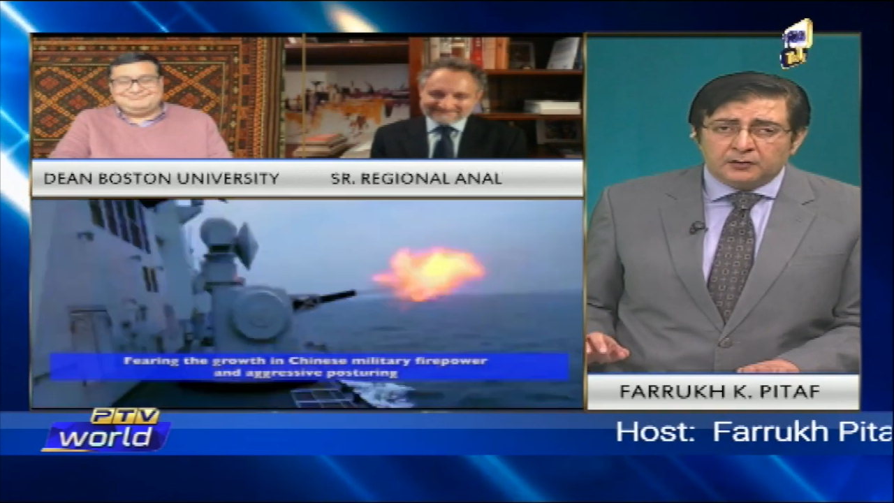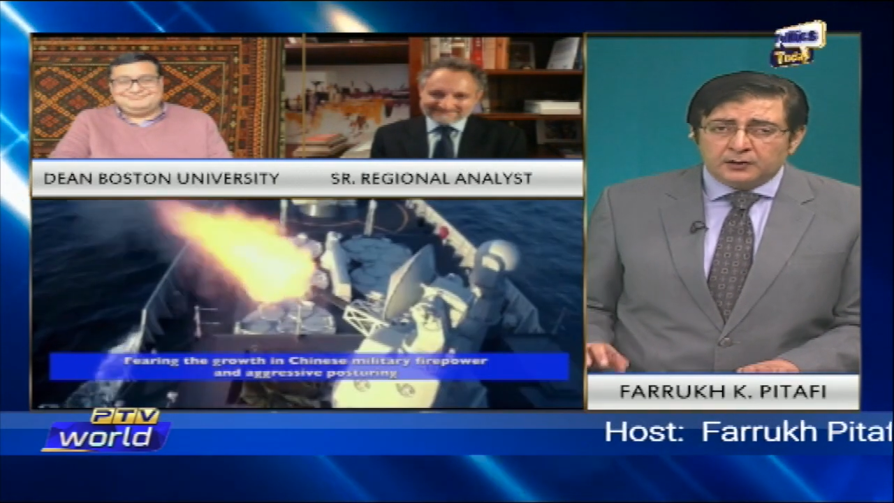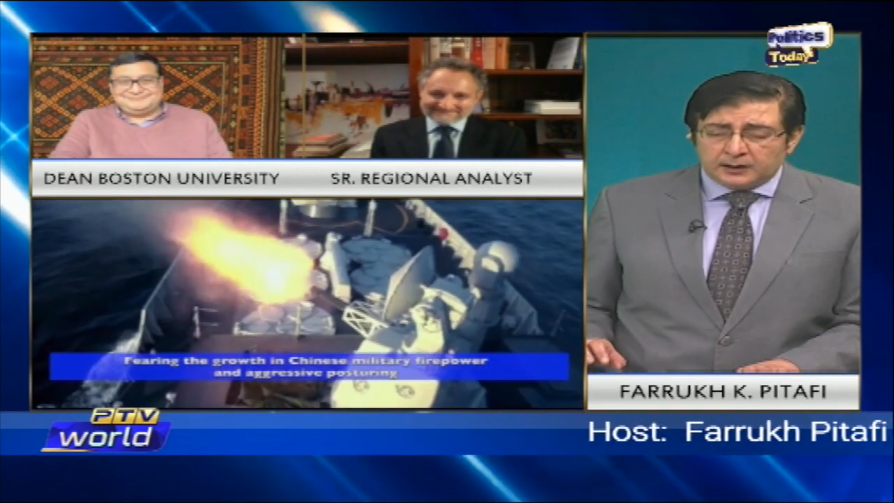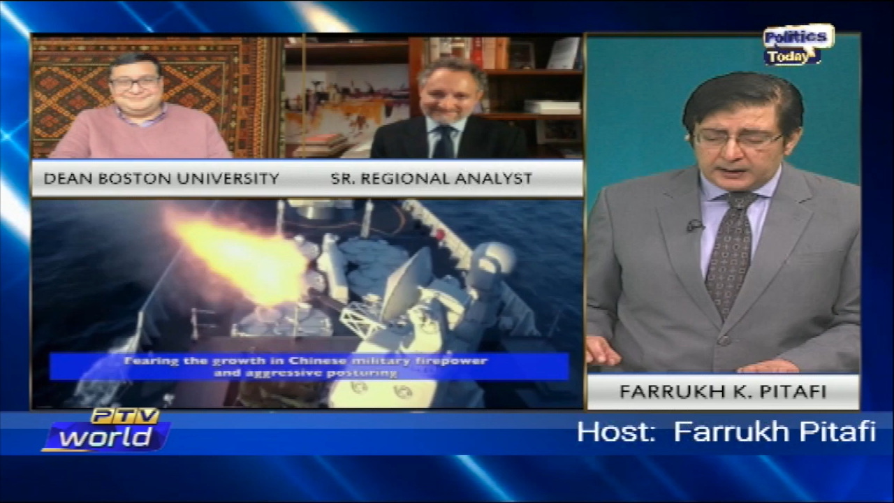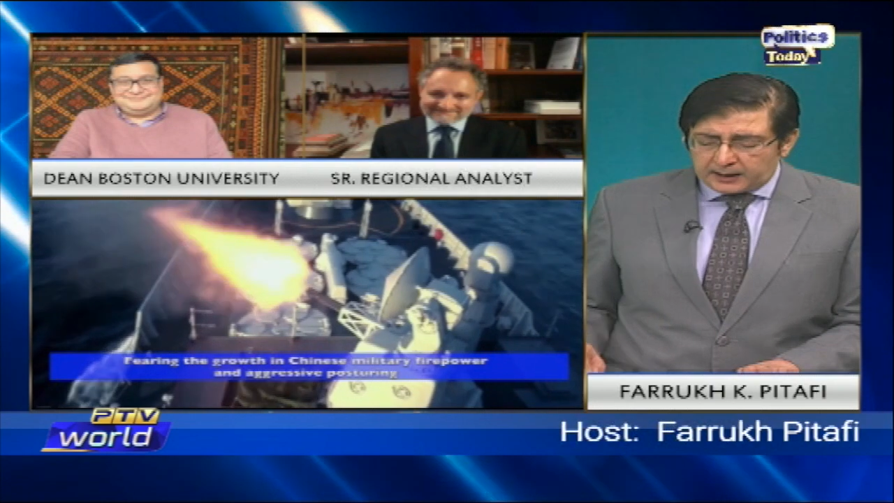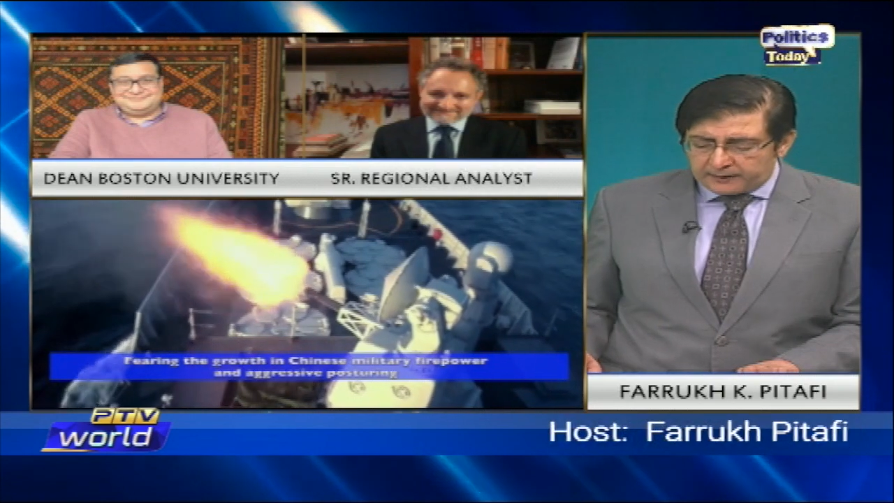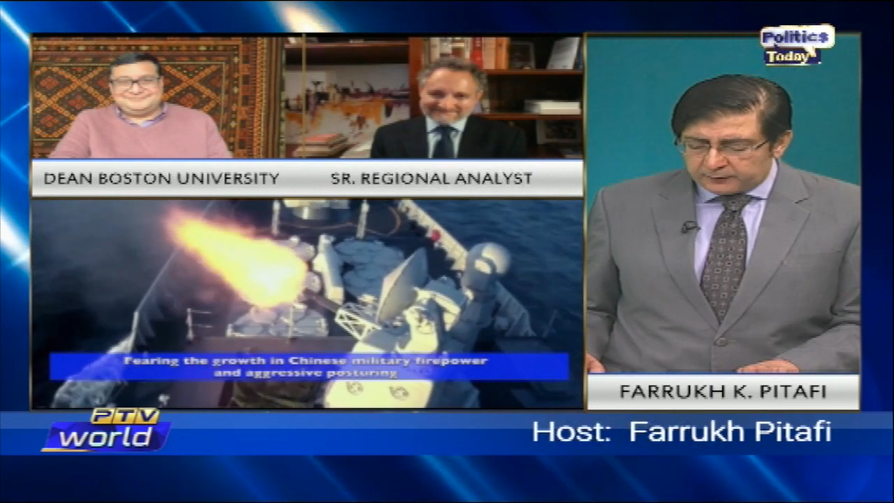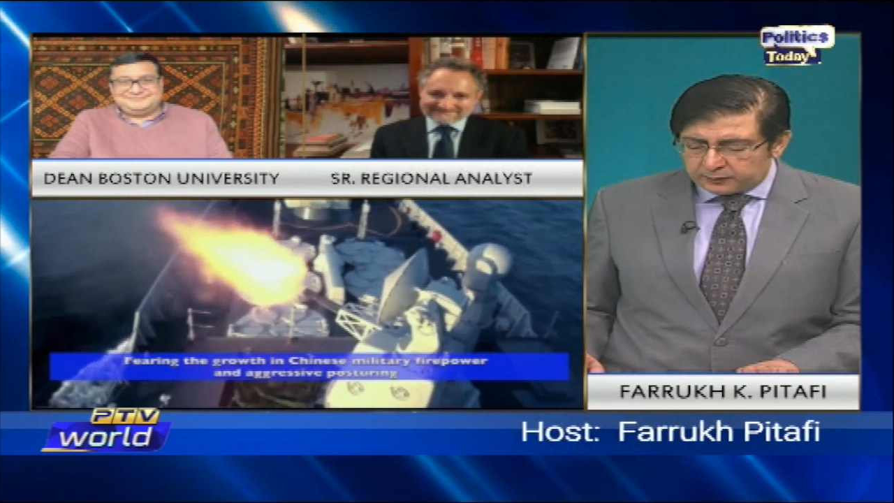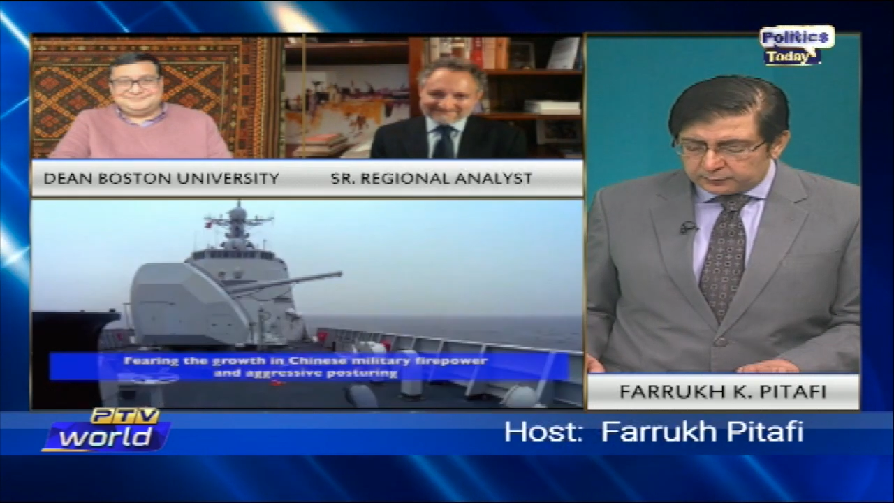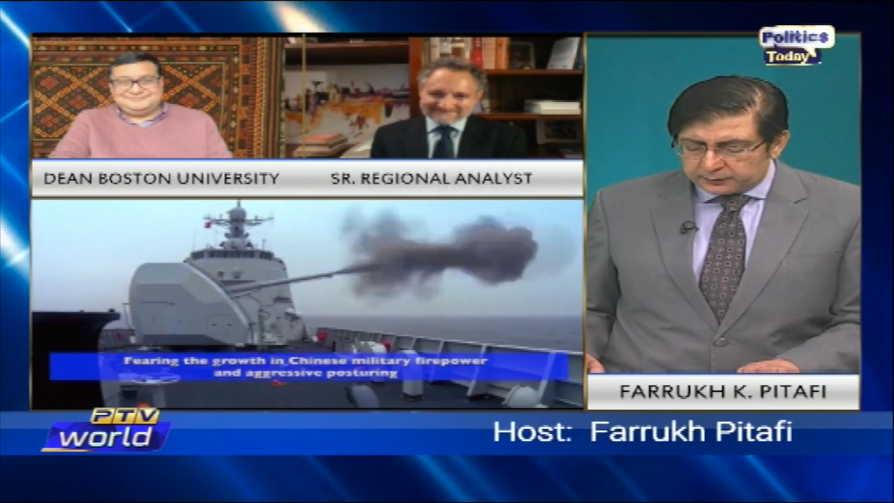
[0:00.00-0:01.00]
having you on
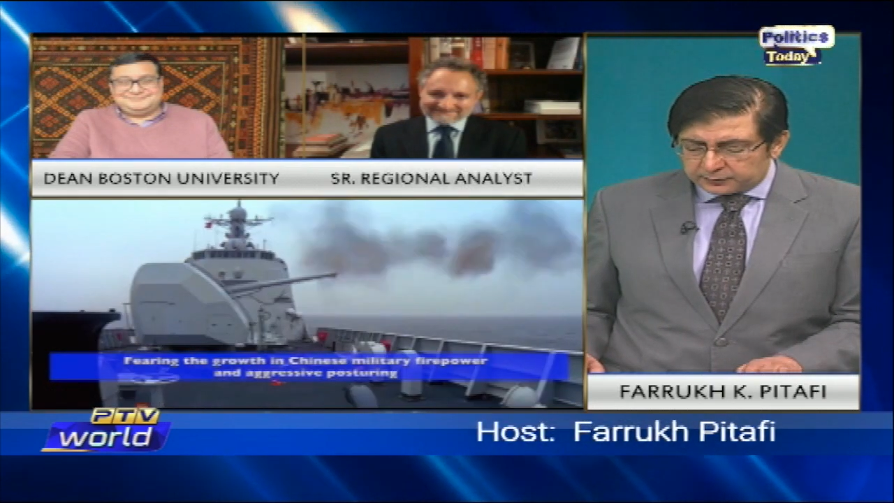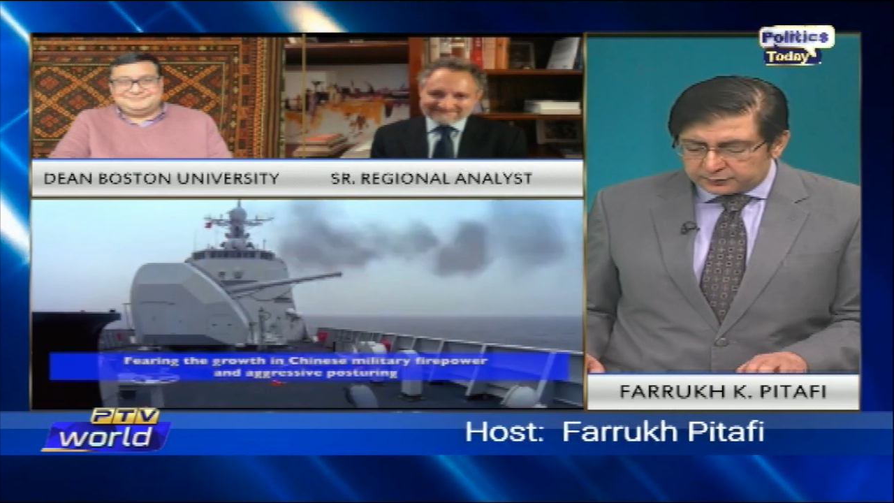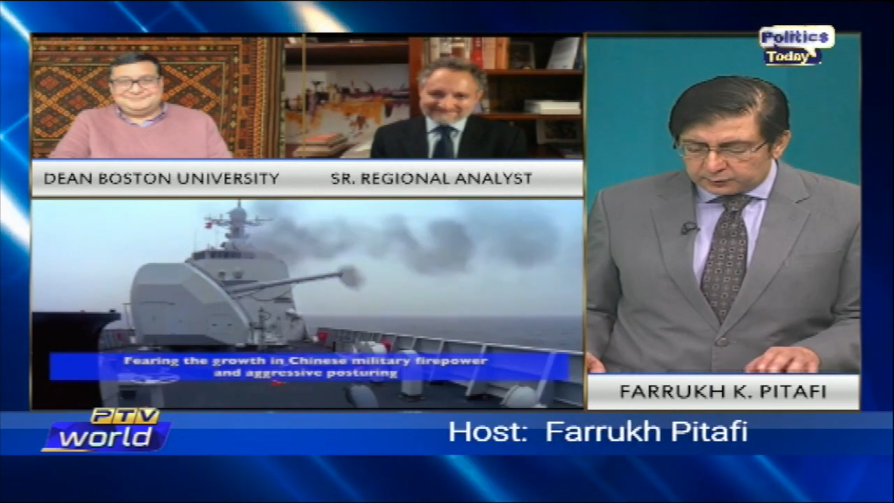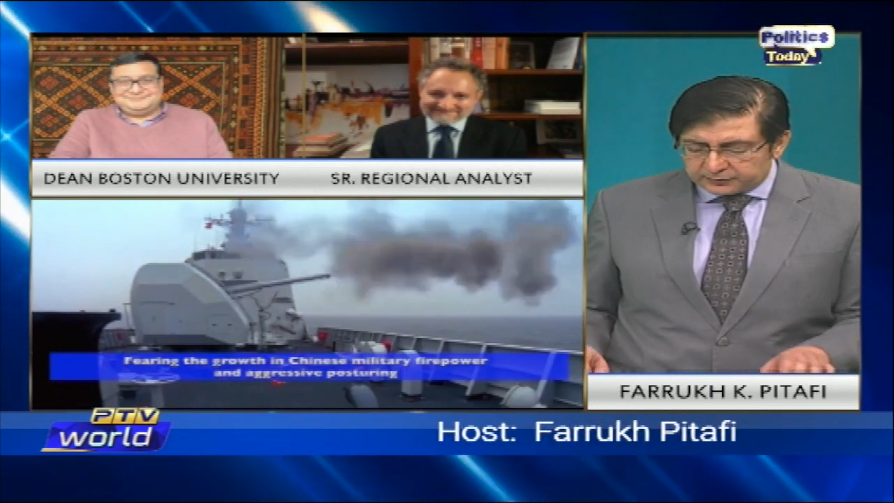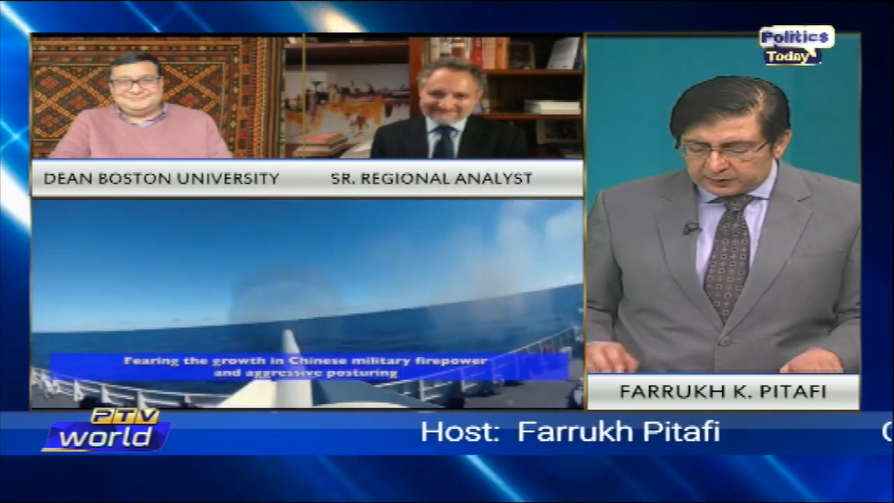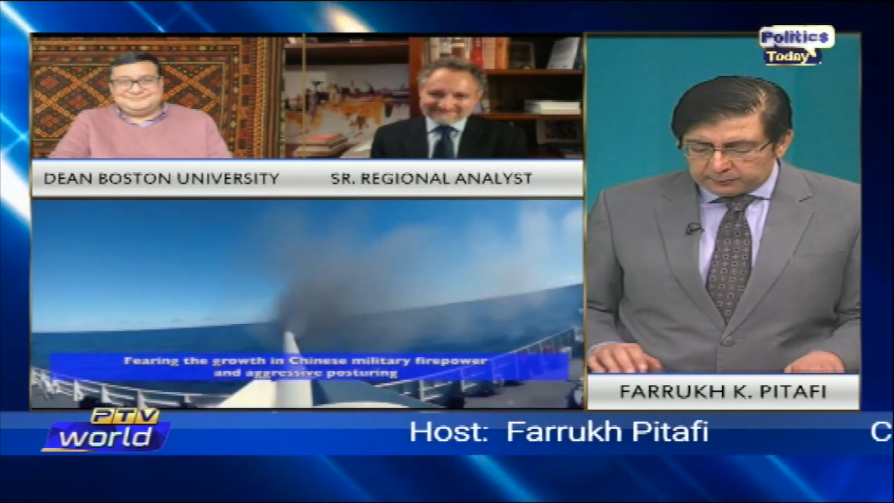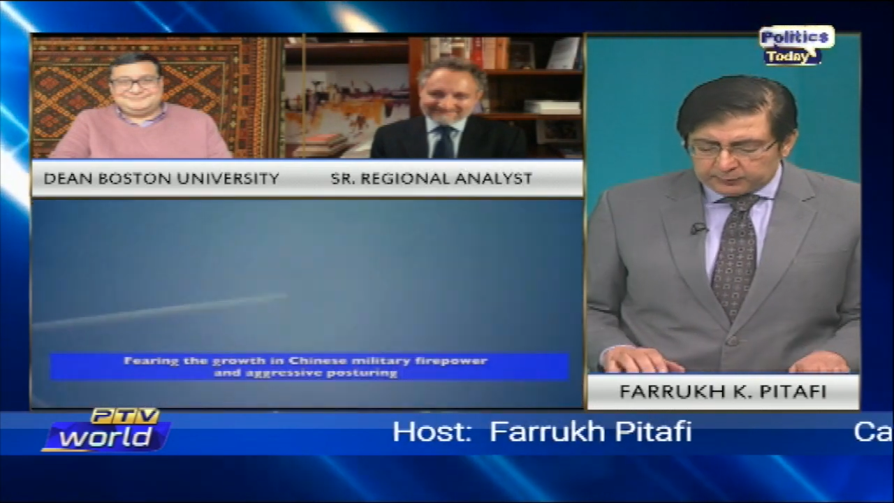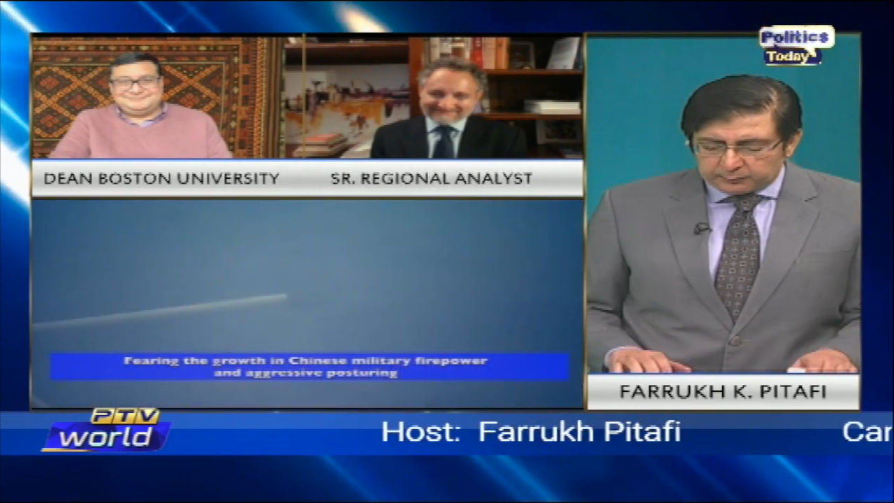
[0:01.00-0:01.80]
the show. Thank you very much, sir,